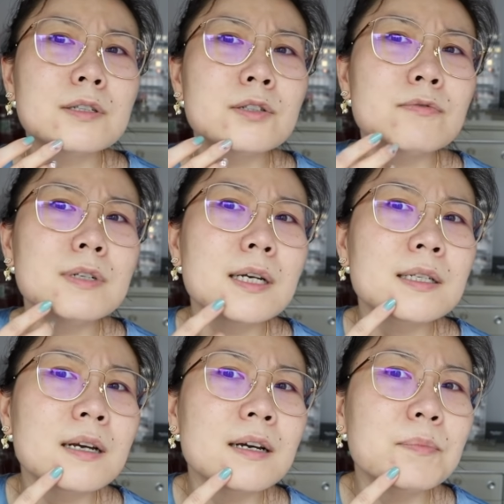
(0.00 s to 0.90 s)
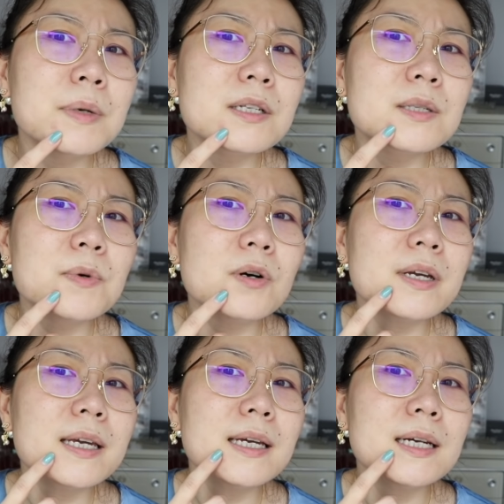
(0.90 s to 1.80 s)
Just realized I have a big spot
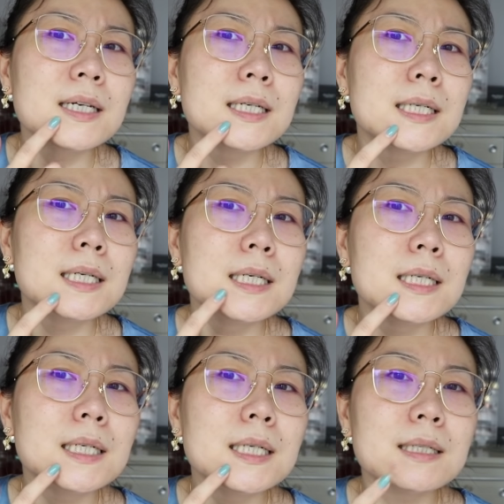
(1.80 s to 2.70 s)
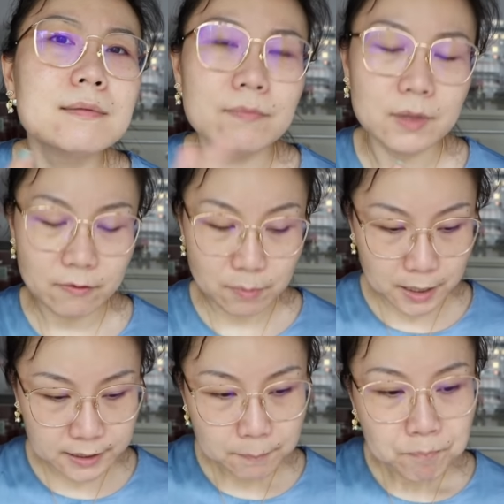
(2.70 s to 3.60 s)
here. Oh, never
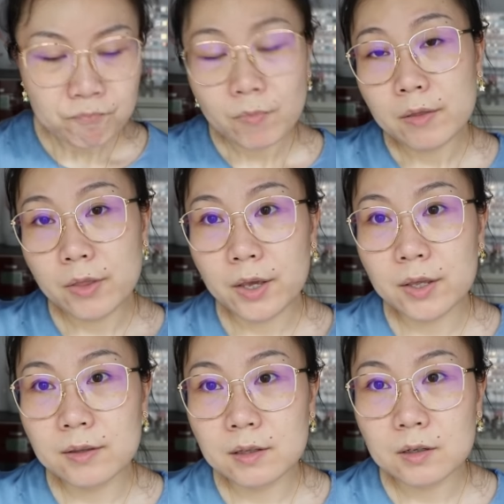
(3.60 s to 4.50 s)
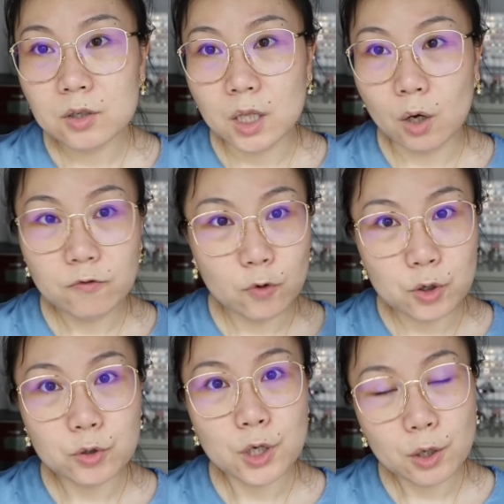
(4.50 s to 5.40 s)
mind. Then, you know, for
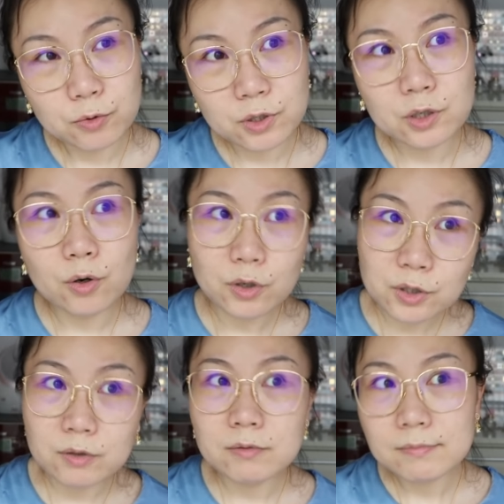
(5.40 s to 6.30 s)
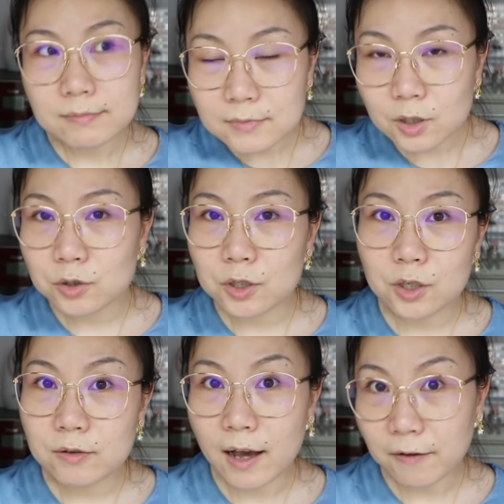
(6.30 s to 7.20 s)
your toes, you also got to
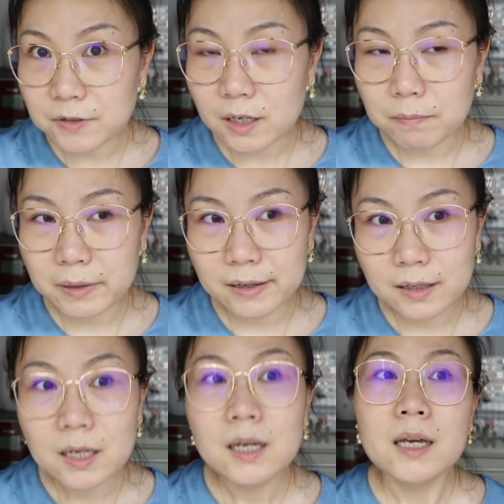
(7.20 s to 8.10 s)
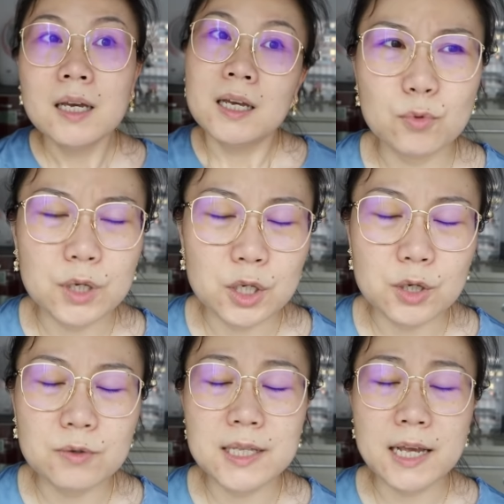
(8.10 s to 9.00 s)
look after, but when you
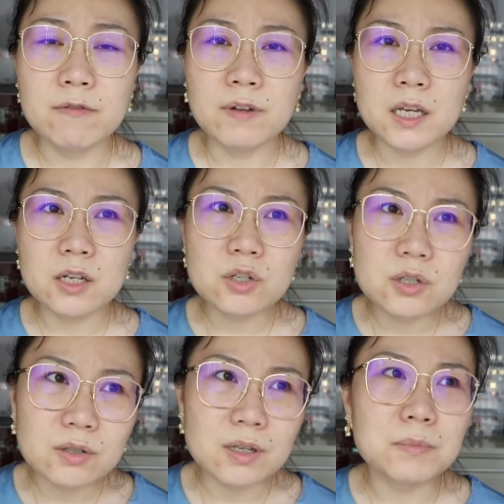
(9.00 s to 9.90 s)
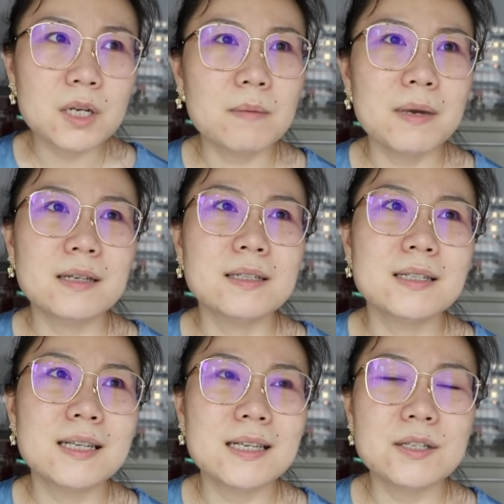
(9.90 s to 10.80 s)
use nail varnish, sometimes it
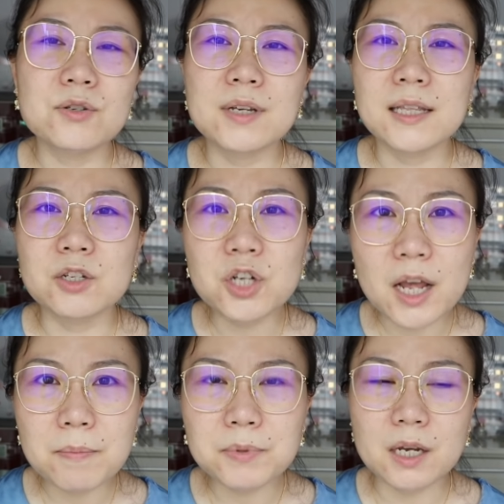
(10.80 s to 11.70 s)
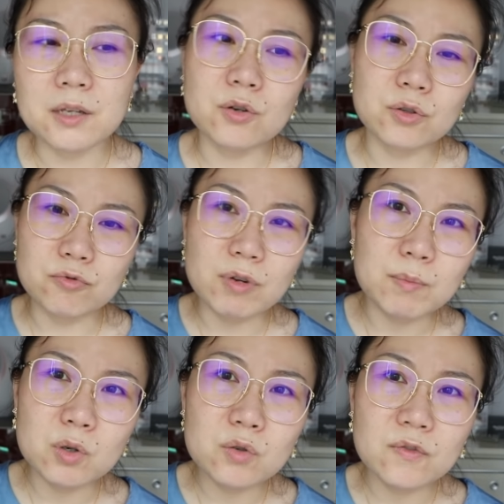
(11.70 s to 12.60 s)
is easy to get chipped and you've got to
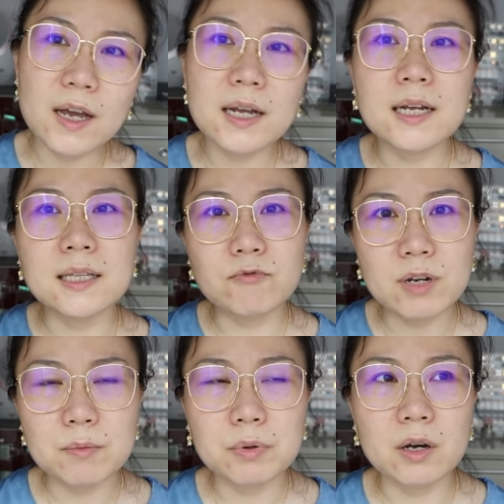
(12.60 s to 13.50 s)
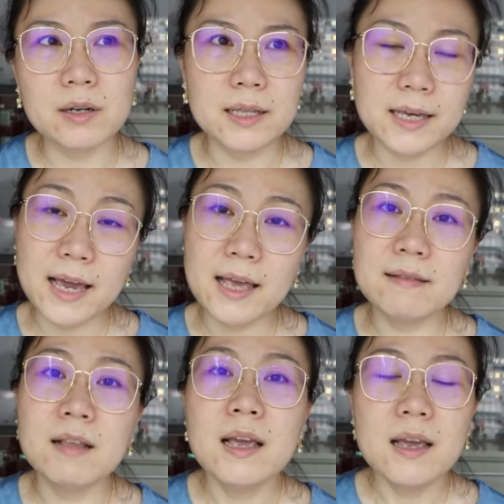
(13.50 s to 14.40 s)
remove it and reapply it again.